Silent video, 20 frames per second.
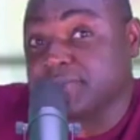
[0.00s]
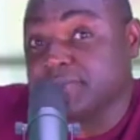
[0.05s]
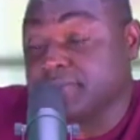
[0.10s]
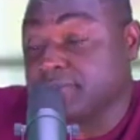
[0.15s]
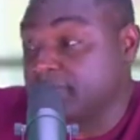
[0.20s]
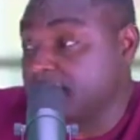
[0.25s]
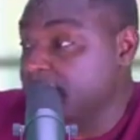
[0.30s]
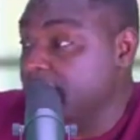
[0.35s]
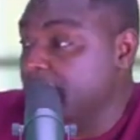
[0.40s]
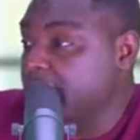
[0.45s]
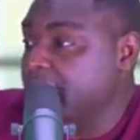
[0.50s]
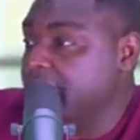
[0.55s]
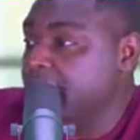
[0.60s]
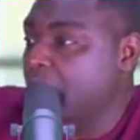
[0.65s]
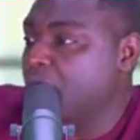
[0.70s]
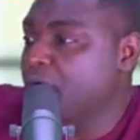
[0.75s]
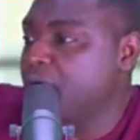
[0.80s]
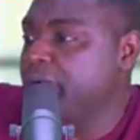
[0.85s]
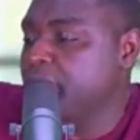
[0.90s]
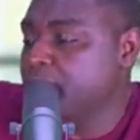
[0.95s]
She believes
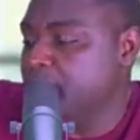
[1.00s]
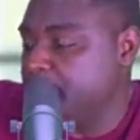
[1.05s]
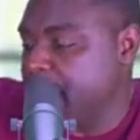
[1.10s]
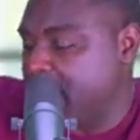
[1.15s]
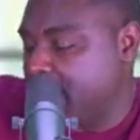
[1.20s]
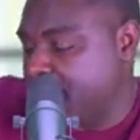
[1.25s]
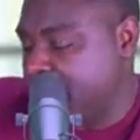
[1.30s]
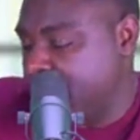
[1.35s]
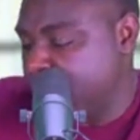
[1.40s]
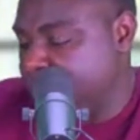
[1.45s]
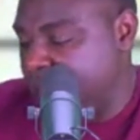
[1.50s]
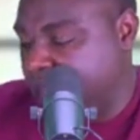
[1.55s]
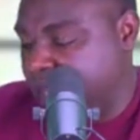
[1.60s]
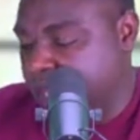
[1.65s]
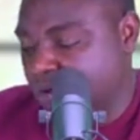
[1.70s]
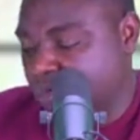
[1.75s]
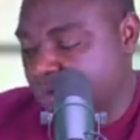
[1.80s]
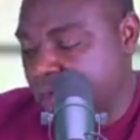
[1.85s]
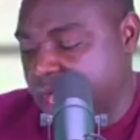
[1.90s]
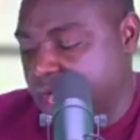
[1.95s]
in it because they
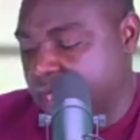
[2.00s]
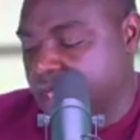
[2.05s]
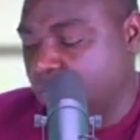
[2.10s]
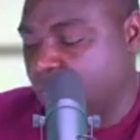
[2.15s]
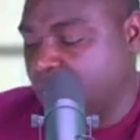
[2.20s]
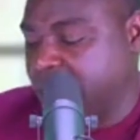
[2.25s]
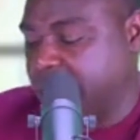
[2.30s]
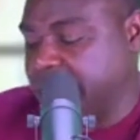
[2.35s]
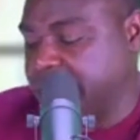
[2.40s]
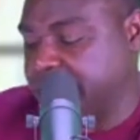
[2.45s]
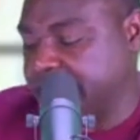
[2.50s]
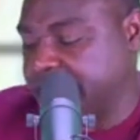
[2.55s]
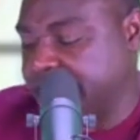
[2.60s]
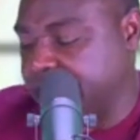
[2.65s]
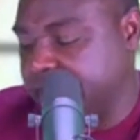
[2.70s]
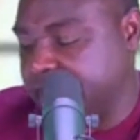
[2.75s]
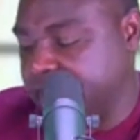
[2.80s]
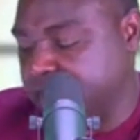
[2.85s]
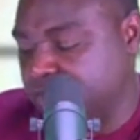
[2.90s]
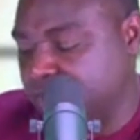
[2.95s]
are entitled.
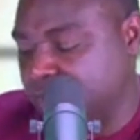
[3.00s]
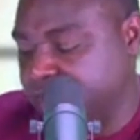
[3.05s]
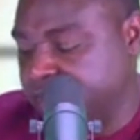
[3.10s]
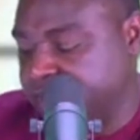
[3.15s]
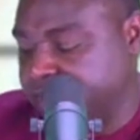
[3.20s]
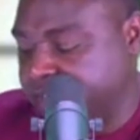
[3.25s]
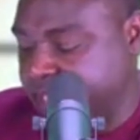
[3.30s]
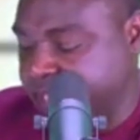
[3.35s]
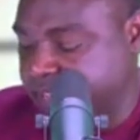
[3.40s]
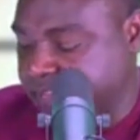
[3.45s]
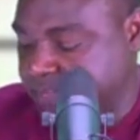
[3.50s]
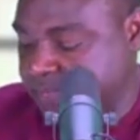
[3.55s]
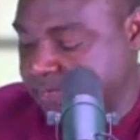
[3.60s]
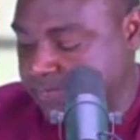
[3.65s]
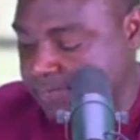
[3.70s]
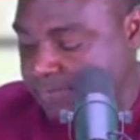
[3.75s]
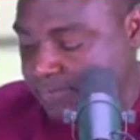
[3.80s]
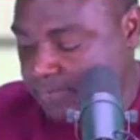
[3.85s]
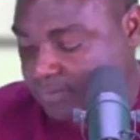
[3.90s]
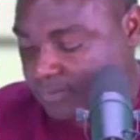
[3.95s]
Now,
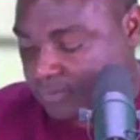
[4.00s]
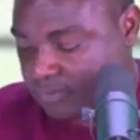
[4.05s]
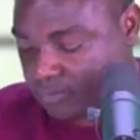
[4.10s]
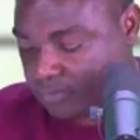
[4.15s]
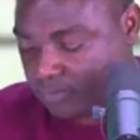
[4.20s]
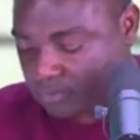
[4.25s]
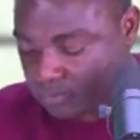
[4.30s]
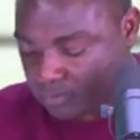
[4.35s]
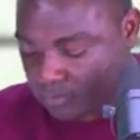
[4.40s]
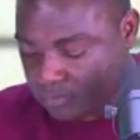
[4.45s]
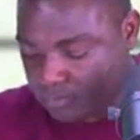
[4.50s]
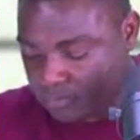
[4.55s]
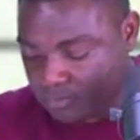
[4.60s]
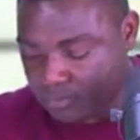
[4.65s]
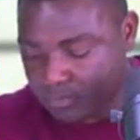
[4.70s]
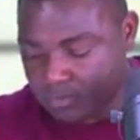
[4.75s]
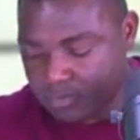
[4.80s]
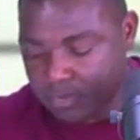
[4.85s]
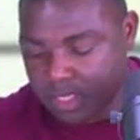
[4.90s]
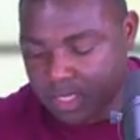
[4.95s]
already, baby, I read Mark.
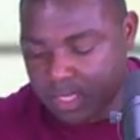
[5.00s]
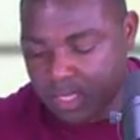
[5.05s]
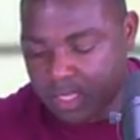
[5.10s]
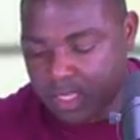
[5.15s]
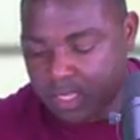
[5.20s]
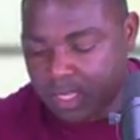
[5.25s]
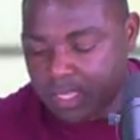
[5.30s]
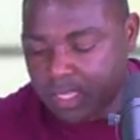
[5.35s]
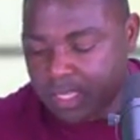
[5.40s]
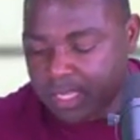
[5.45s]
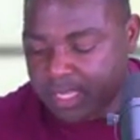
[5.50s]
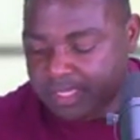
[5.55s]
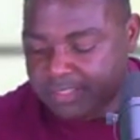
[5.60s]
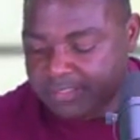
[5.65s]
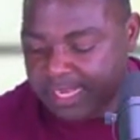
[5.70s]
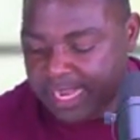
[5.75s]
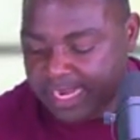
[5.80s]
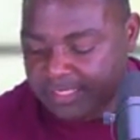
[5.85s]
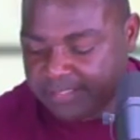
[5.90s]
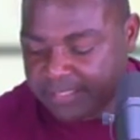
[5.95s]
What does it say?
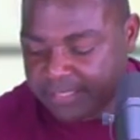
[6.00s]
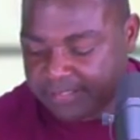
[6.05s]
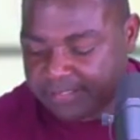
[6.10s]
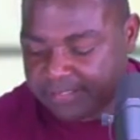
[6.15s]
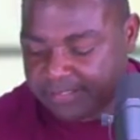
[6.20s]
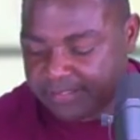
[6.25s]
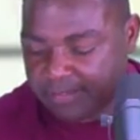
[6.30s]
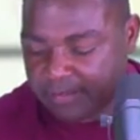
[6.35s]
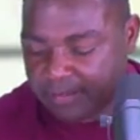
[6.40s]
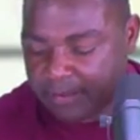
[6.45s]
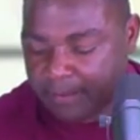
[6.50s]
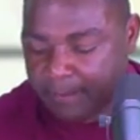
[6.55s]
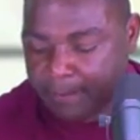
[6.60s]
This is what it says.